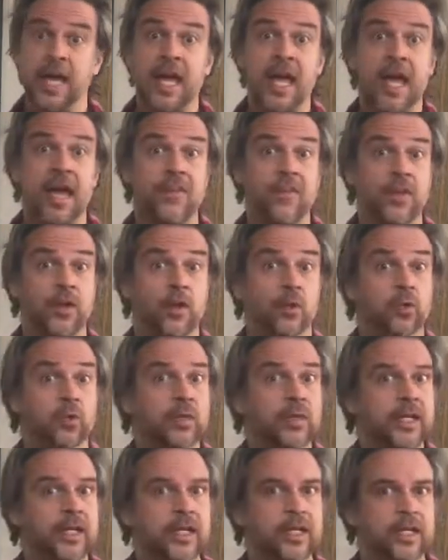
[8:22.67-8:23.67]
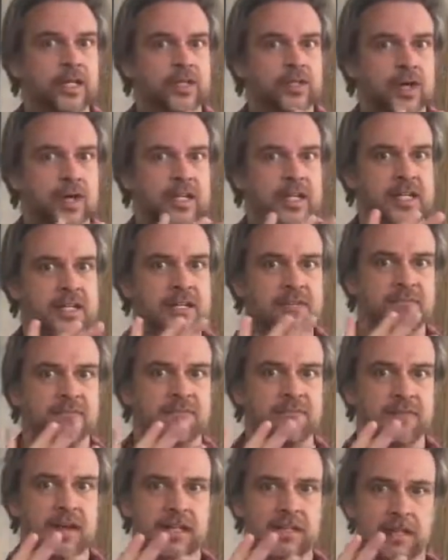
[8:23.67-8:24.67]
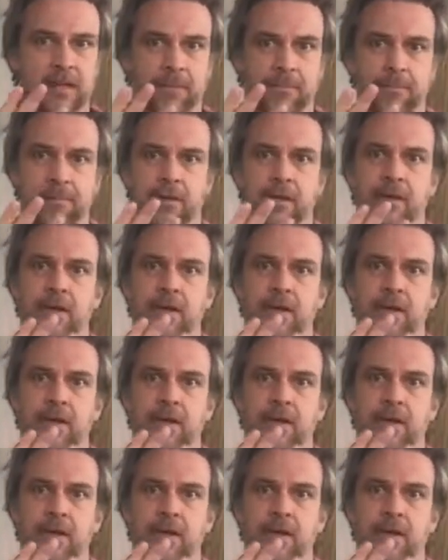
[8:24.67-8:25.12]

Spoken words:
and then really trying to develop